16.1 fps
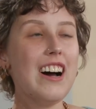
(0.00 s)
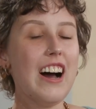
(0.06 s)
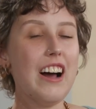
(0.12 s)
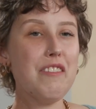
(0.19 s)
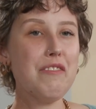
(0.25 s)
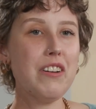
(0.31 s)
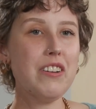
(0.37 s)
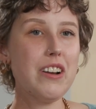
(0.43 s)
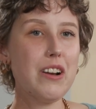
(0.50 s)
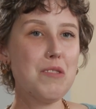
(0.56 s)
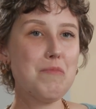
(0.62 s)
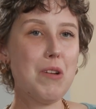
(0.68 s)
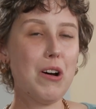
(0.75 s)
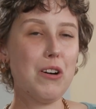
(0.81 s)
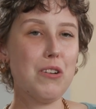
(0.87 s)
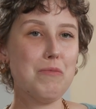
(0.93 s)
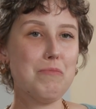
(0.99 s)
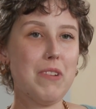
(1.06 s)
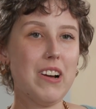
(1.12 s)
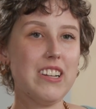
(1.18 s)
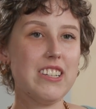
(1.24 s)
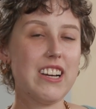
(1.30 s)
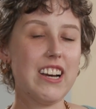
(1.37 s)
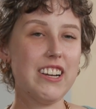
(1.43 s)
I found out about
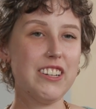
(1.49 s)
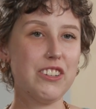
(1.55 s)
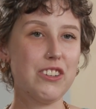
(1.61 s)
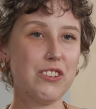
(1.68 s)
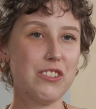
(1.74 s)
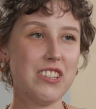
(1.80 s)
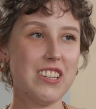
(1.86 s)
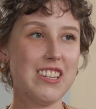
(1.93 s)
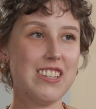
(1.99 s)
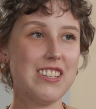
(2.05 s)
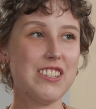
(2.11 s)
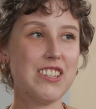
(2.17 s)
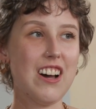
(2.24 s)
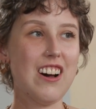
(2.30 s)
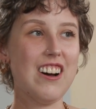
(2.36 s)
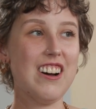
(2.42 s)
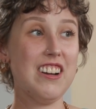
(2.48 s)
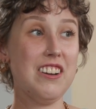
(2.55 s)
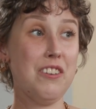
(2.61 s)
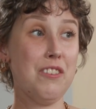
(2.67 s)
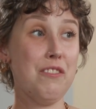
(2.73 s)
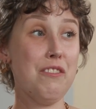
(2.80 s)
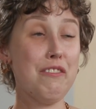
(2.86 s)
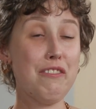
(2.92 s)
my diagnosis
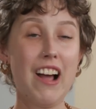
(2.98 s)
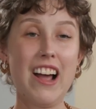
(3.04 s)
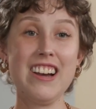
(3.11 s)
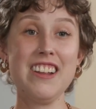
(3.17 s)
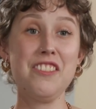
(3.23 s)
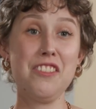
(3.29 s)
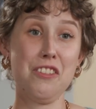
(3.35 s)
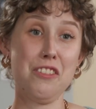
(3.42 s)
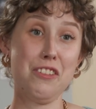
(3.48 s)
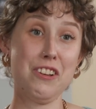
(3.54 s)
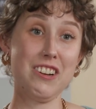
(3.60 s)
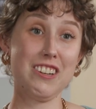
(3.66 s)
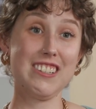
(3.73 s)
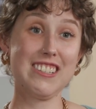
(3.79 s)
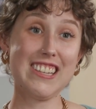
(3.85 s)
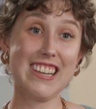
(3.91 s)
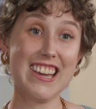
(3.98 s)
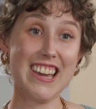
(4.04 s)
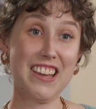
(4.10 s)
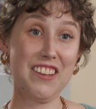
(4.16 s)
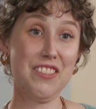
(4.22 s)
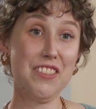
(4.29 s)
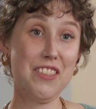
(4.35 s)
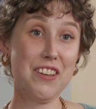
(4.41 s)
on Friday the
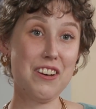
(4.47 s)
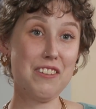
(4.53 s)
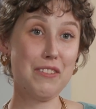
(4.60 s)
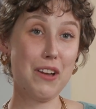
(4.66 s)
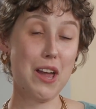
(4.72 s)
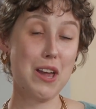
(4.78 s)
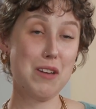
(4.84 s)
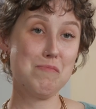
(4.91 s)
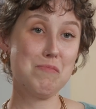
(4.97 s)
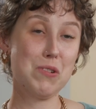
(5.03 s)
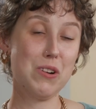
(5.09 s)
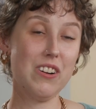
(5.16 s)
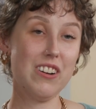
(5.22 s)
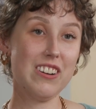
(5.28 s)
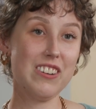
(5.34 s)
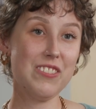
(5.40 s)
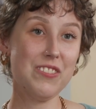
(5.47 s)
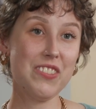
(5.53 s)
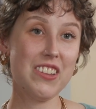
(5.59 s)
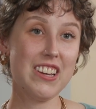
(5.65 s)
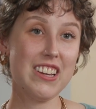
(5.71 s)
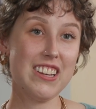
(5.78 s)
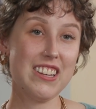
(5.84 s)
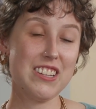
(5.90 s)
13th of April,
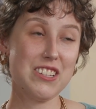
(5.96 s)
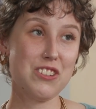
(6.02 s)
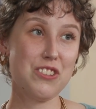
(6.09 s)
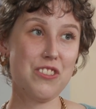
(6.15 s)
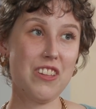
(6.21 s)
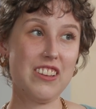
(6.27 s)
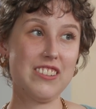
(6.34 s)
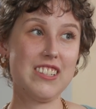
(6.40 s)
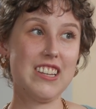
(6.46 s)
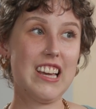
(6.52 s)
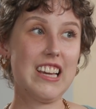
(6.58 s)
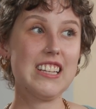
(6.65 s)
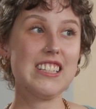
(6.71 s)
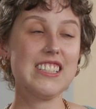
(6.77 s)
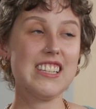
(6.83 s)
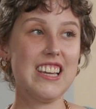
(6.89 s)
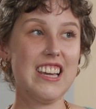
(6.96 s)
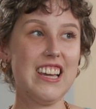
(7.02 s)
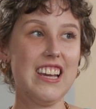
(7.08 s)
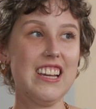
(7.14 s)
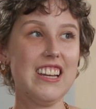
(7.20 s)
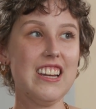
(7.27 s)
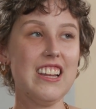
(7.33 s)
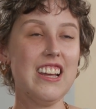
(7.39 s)

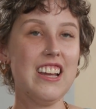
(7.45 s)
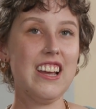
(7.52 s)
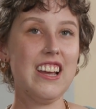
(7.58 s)
2018.